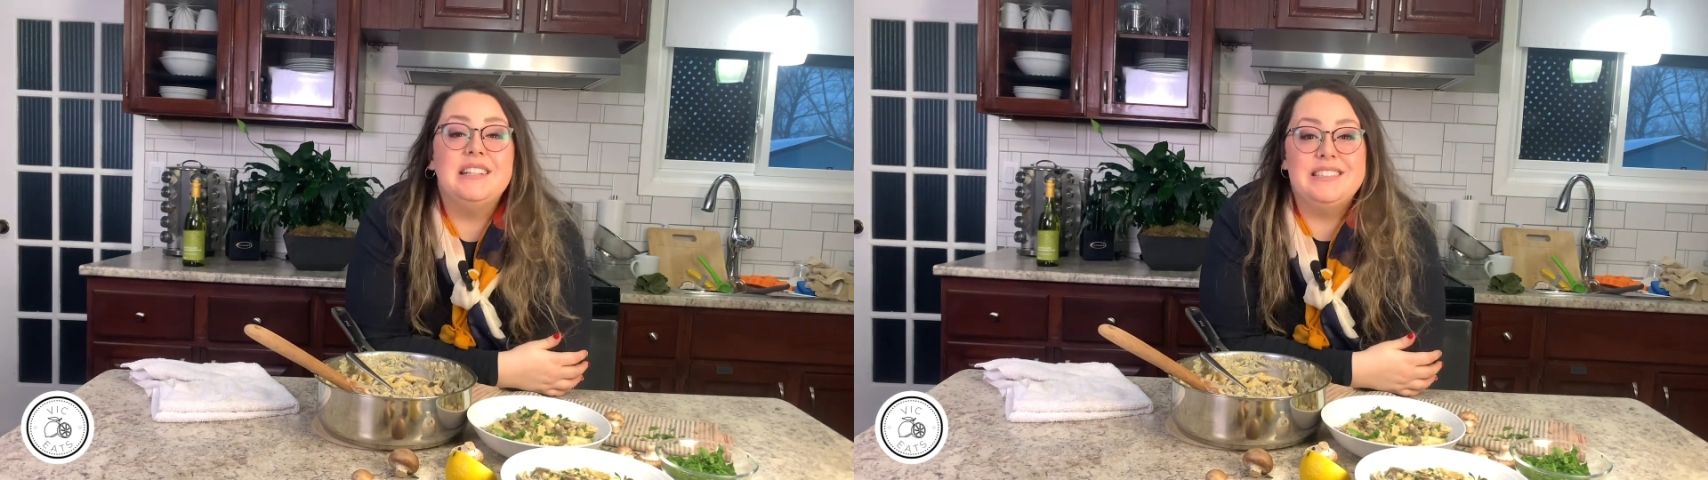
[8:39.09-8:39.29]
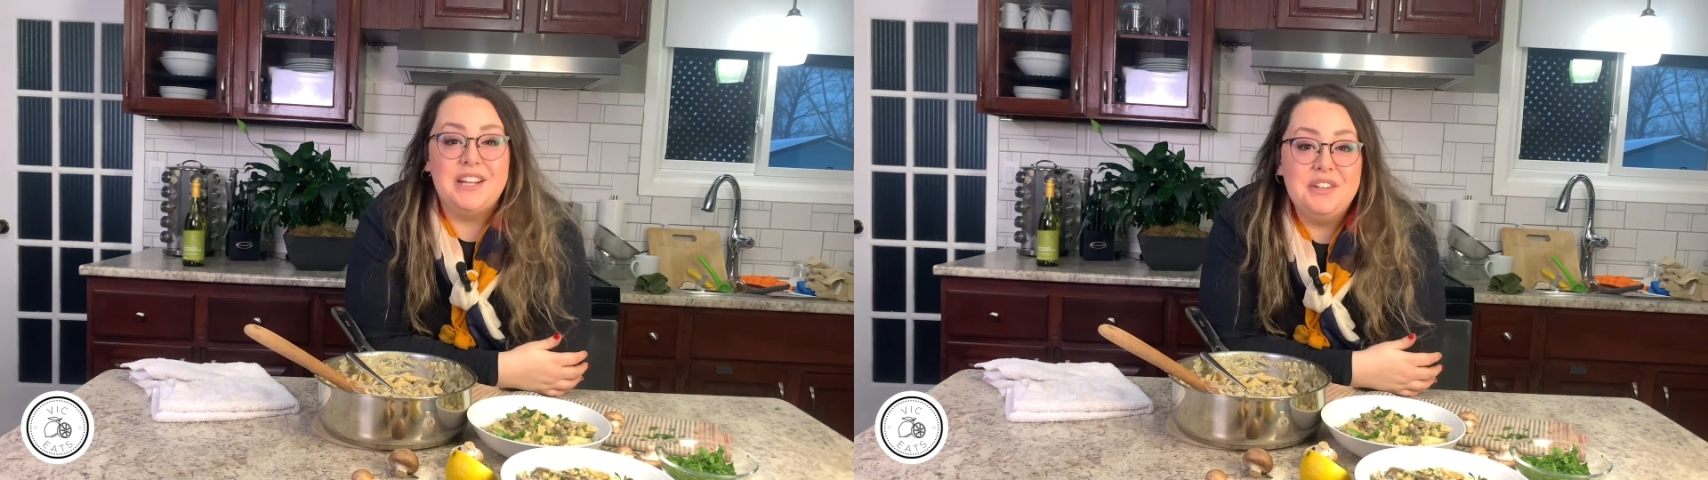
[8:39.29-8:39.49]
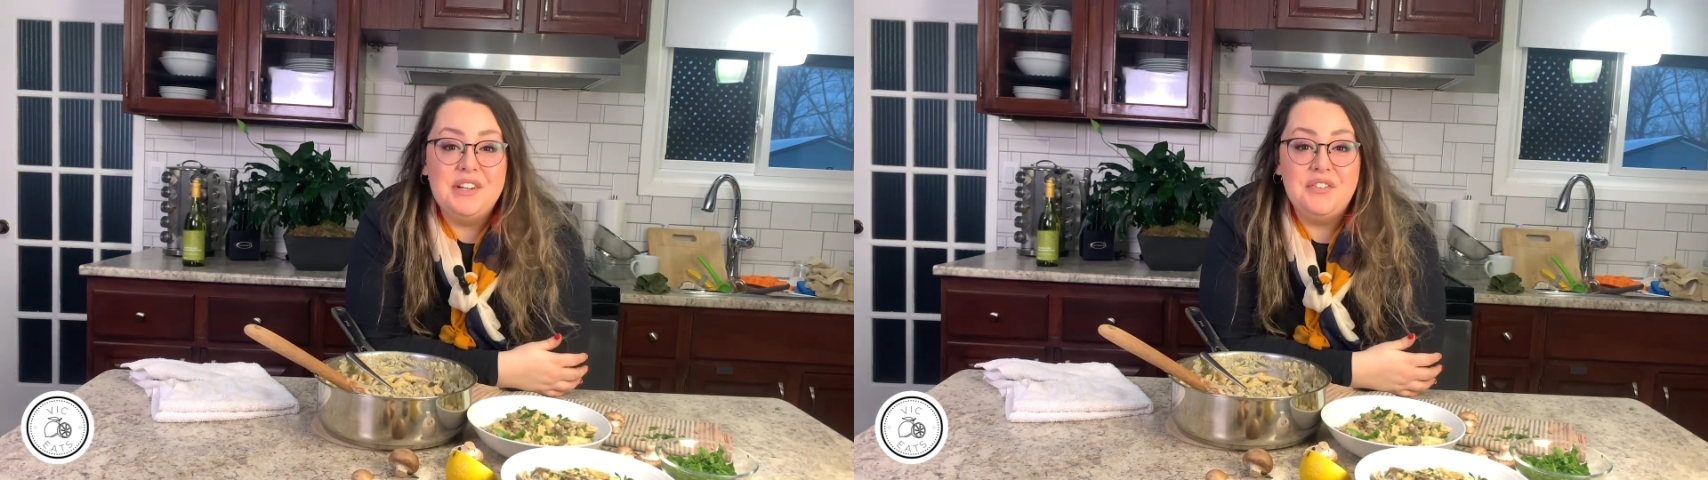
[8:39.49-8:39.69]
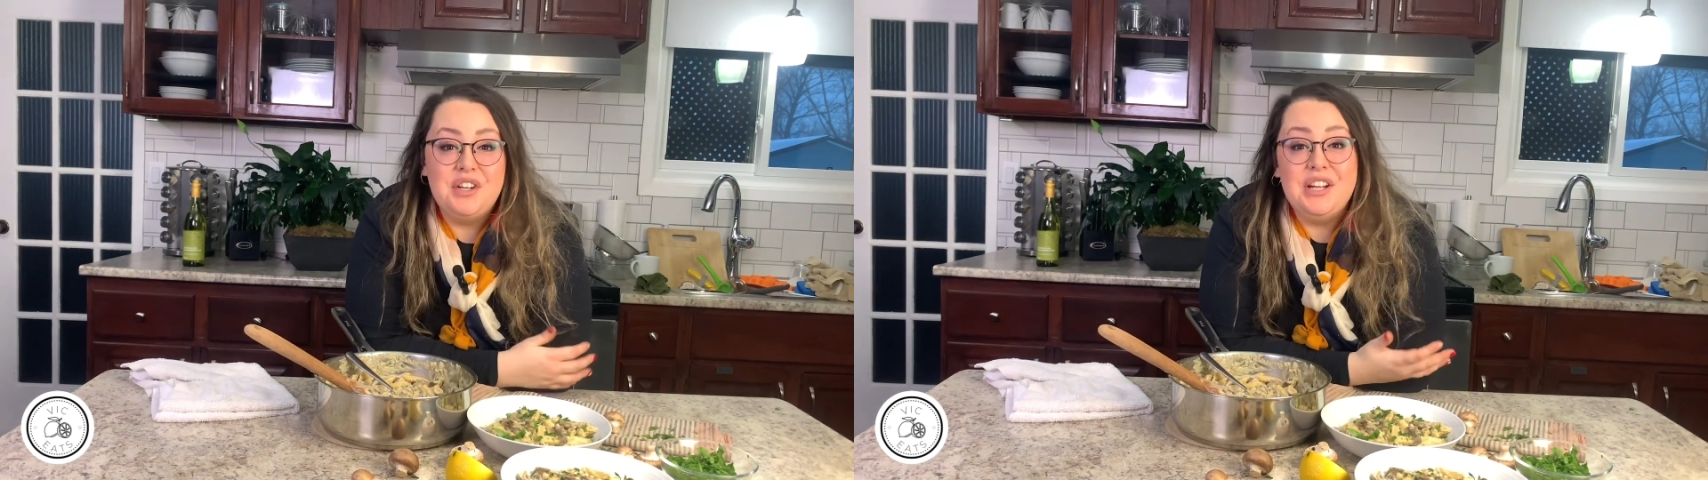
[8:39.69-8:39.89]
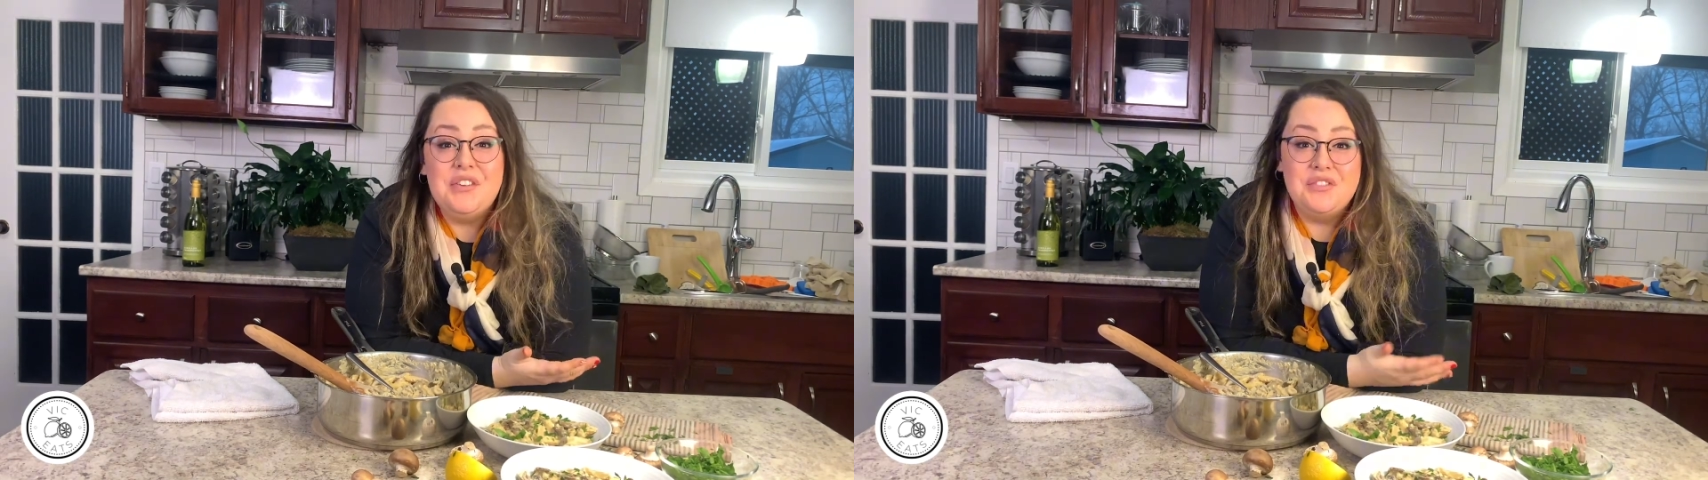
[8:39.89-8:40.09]

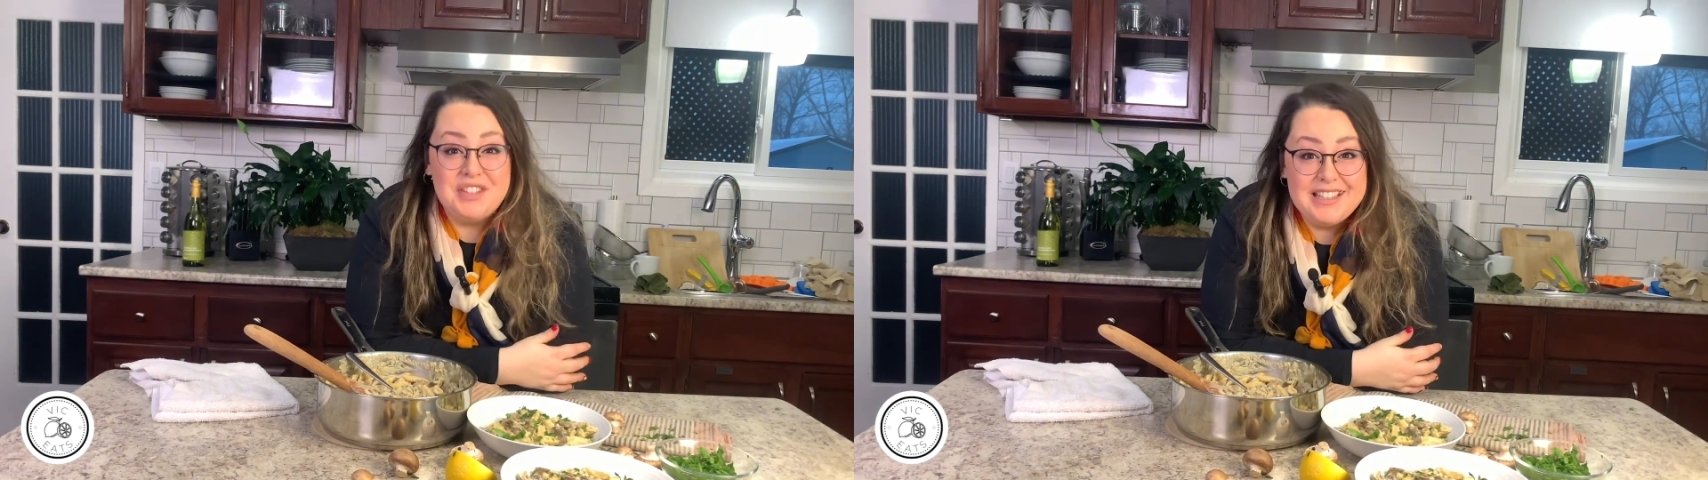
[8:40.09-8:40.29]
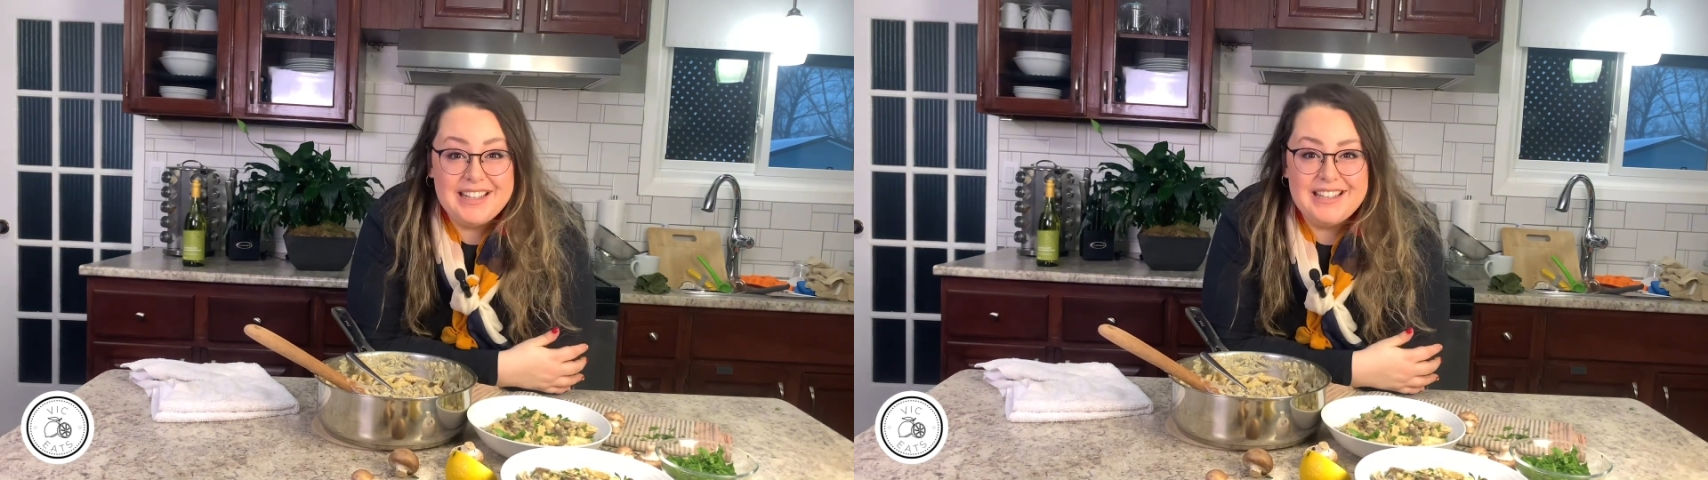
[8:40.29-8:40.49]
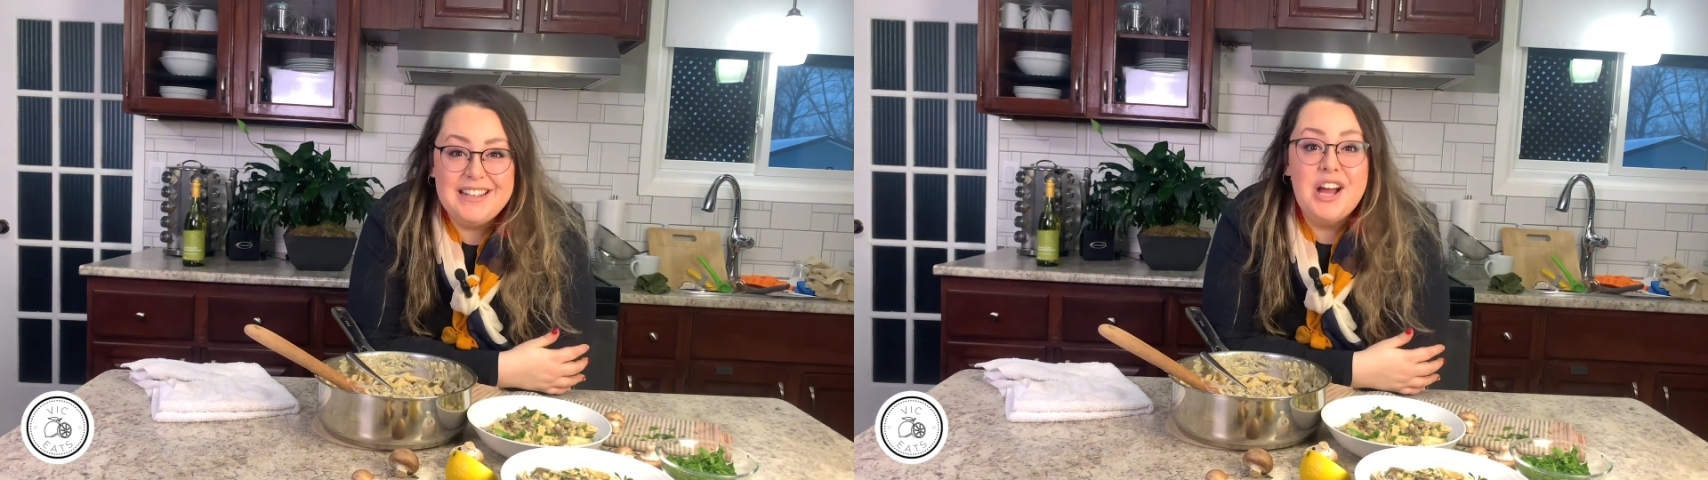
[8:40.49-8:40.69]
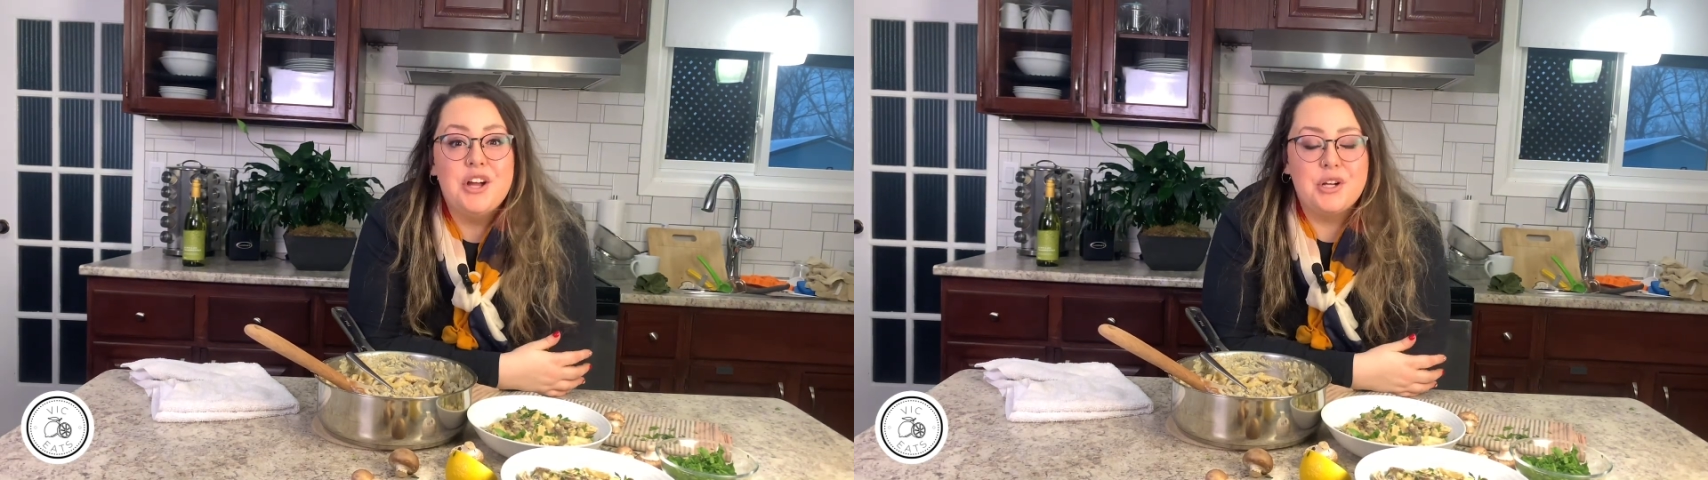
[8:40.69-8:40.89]
dairy-free, vegan,